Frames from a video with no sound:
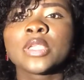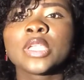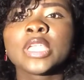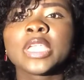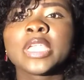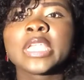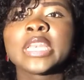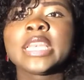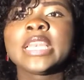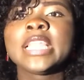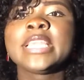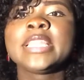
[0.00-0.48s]

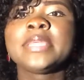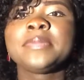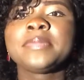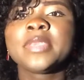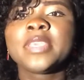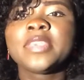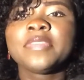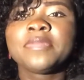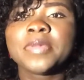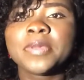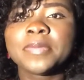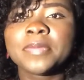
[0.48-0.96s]
be, let him
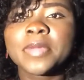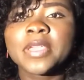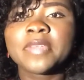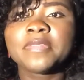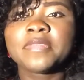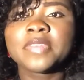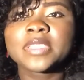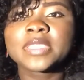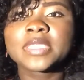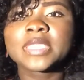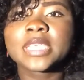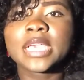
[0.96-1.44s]
give me my
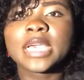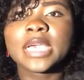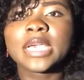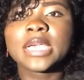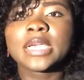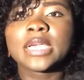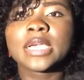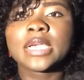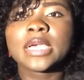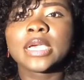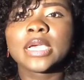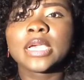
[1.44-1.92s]
visa.
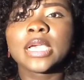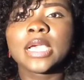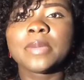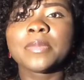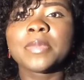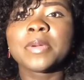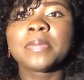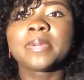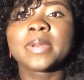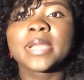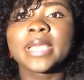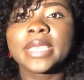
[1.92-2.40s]
I'm
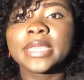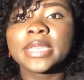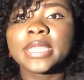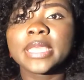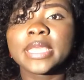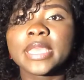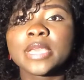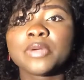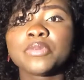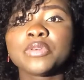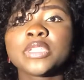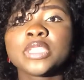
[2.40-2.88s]
applying
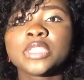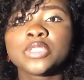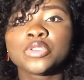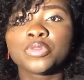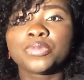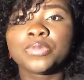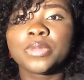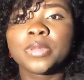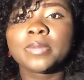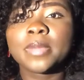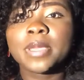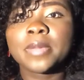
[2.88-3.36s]
again. I want it to
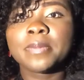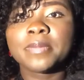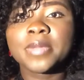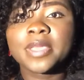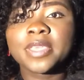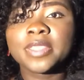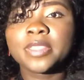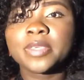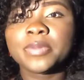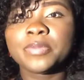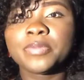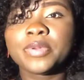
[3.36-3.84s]
be my
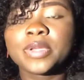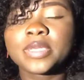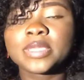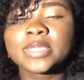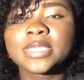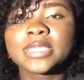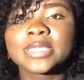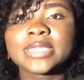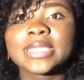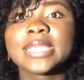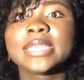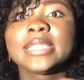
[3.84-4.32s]
birthday
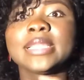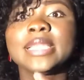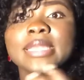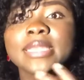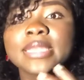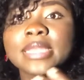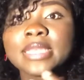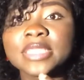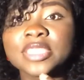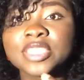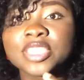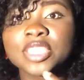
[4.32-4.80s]
present. And the
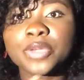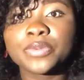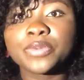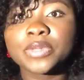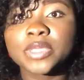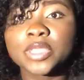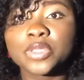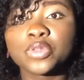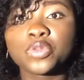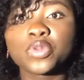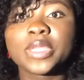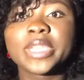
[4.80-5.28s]
next year, which
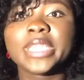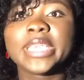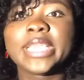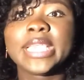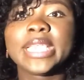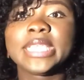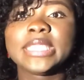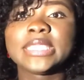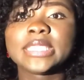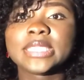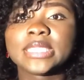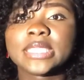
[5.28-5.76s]
is
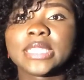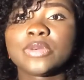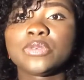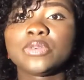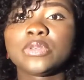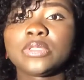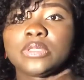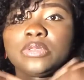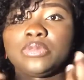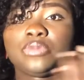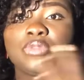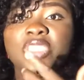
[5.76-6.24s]
2018, I
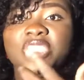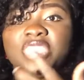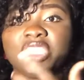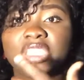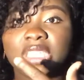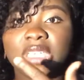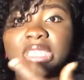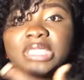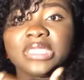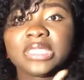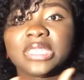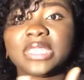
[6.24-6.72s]
was
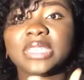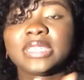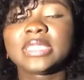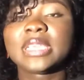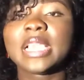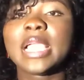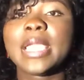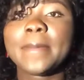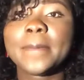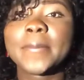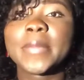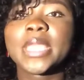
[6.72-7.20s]
rejected.
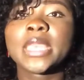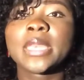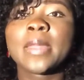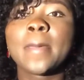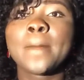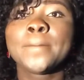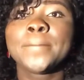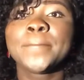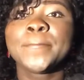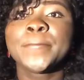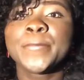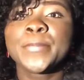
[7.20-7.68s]
I mean,
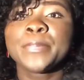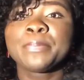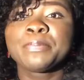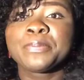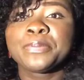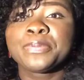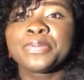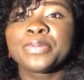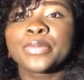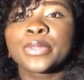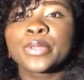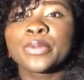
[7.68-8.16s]

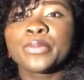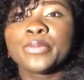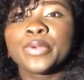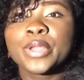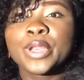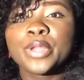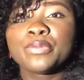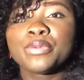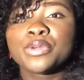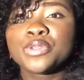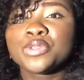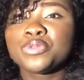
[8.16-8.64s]
when
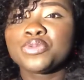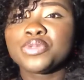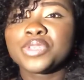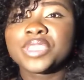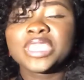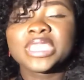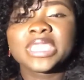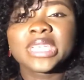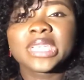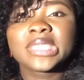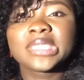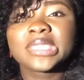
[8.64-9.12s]
I was
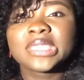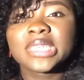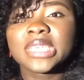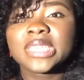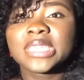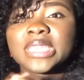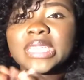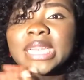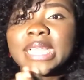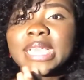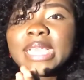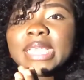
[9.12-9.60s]

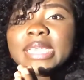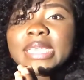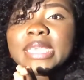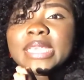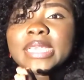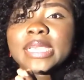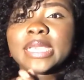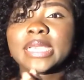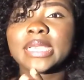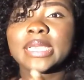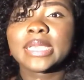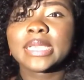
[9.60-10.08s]
rejected, like,
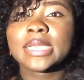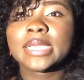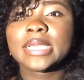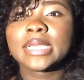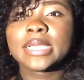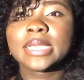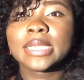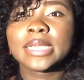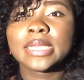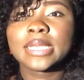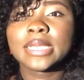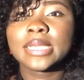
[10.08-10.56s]

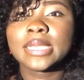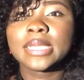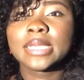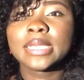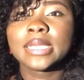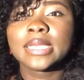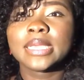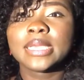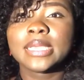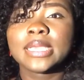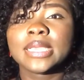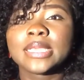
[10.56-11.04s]

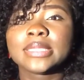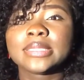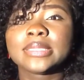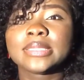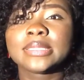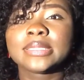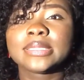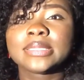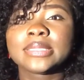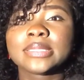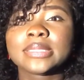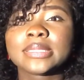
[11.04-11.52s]
it's,
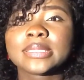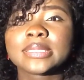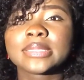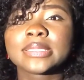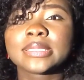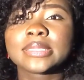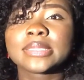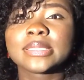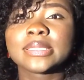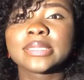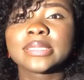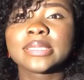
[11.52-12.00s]

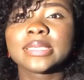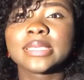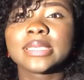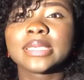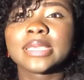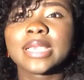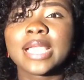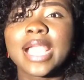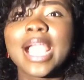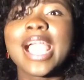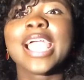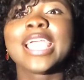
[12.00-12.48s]

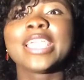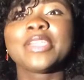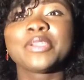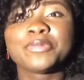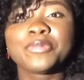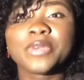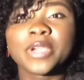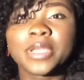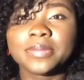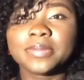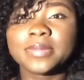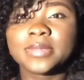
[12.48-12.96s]
I wept,